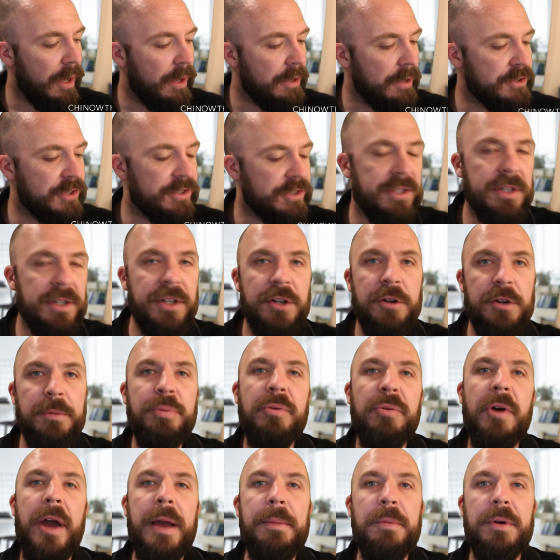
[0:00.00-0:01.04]
Just a little
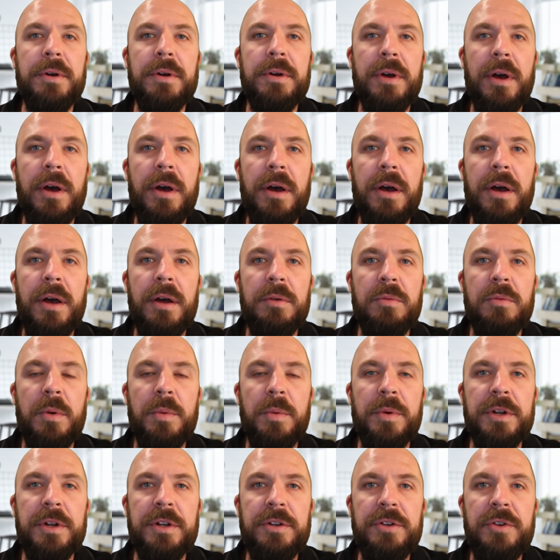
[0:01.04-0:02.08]
primer on what we're
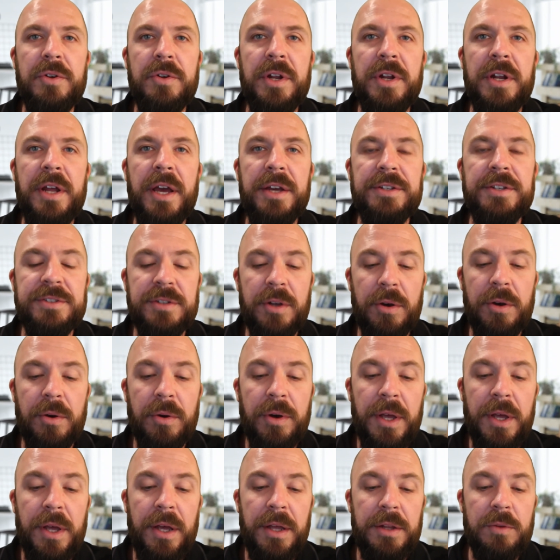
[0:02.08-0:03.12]
going to do today. So
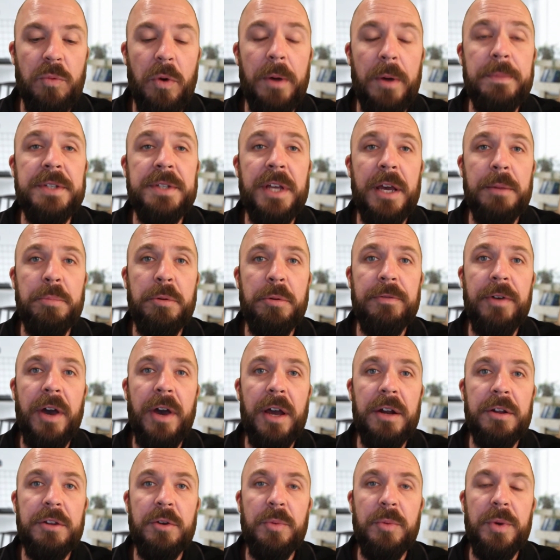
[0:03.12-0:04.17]
the website
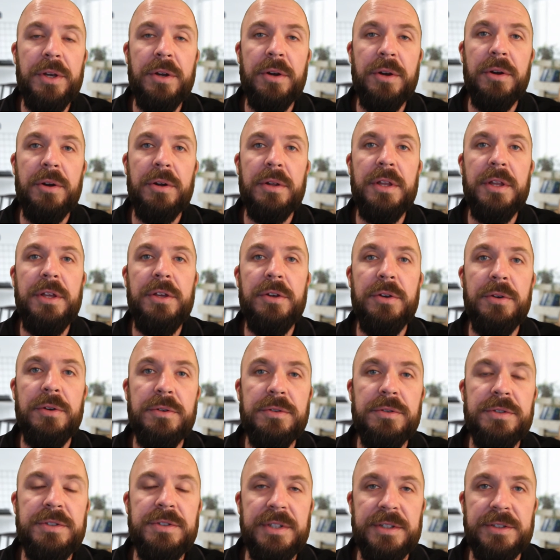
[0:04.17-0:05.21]
provider that we currently
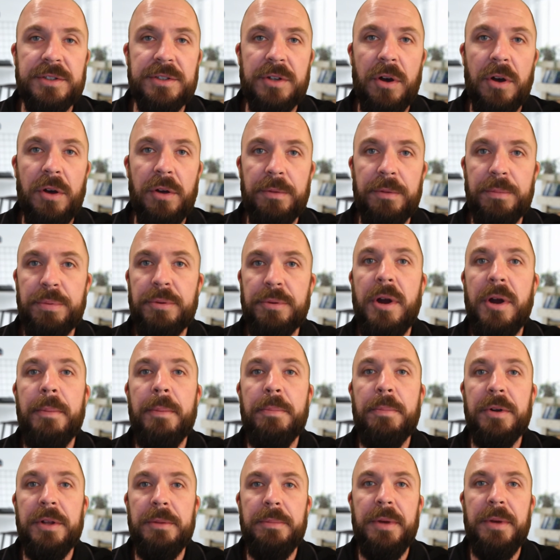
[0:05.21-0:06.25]
used is called
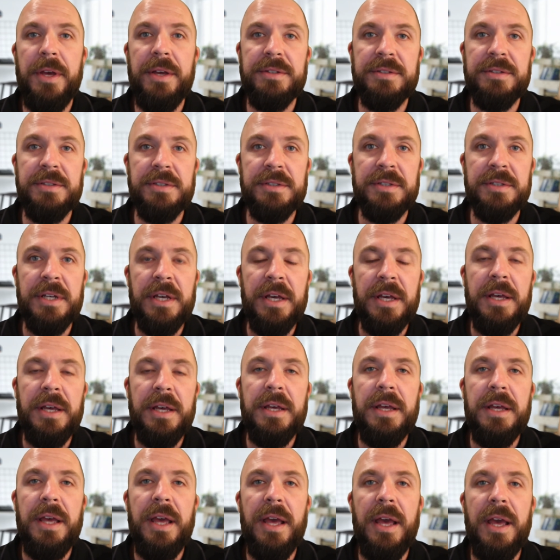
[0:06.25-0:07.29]
PropertyBase.
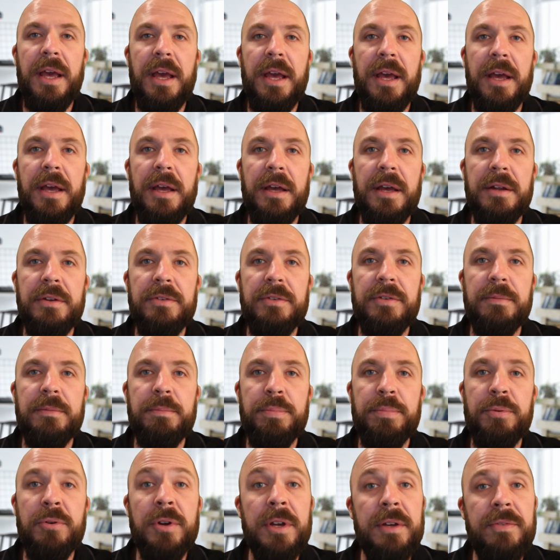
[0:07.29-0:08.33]
And
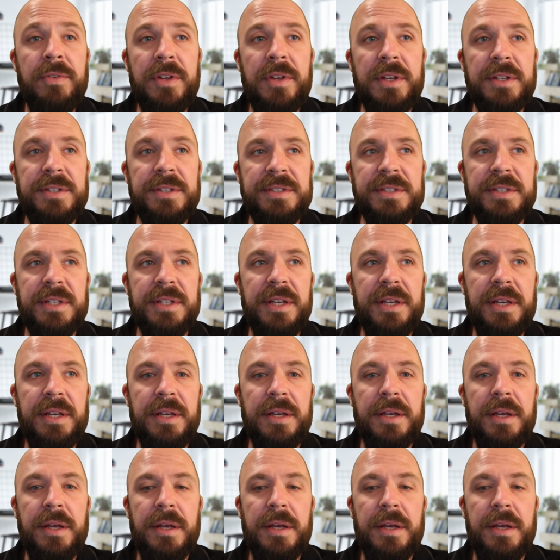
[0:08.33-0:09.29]
previously,